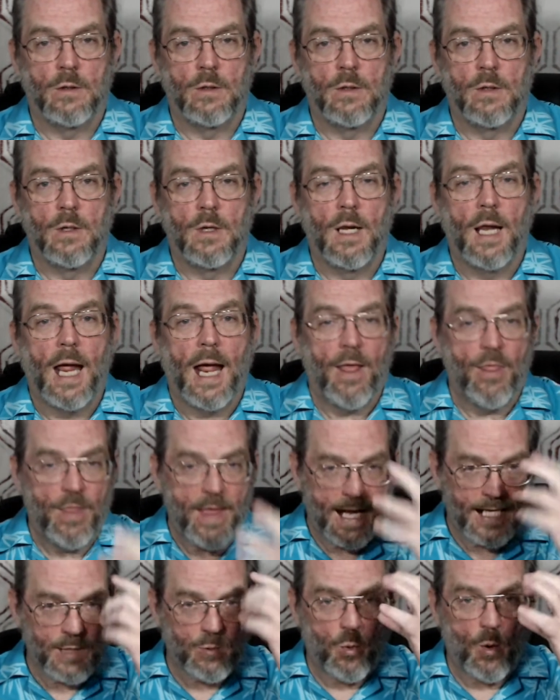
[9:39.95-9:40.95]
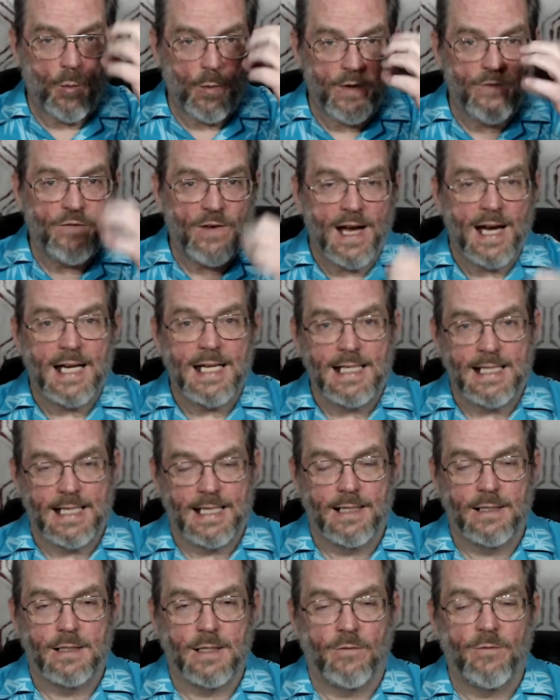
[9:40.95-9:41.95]
and that's where we find it,
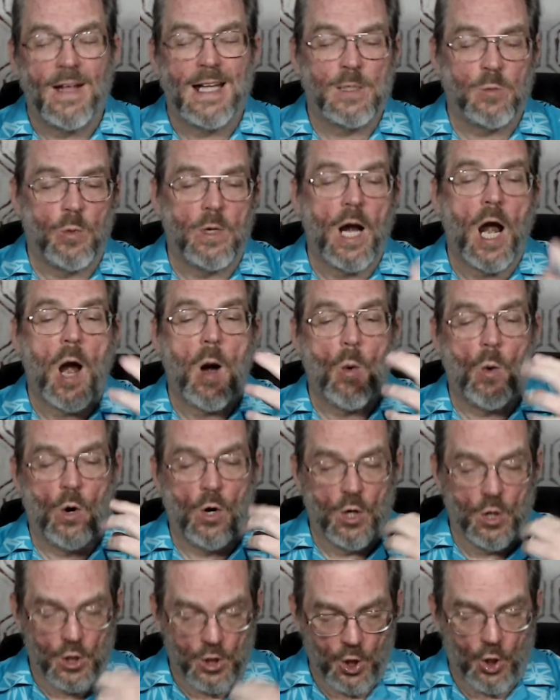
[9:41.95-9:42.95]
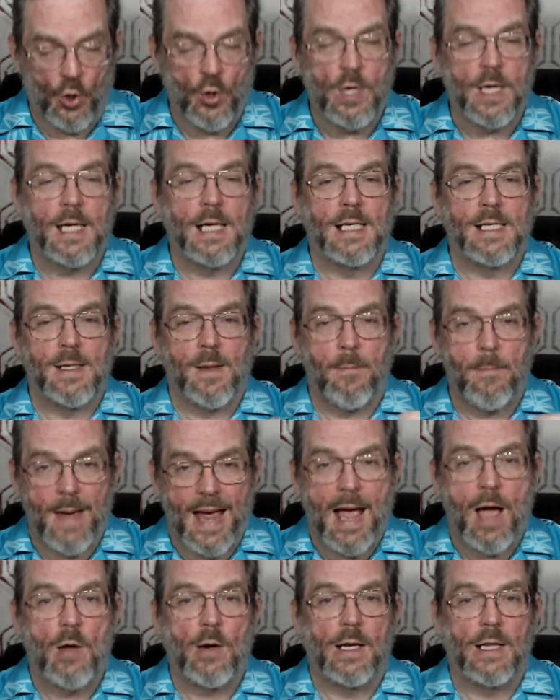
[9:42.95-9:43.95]
if that's what our learning is
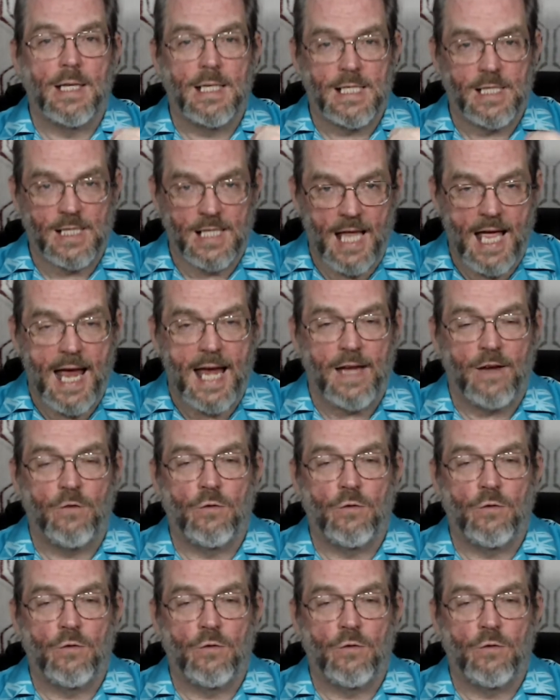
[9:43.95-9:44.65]
about in this life,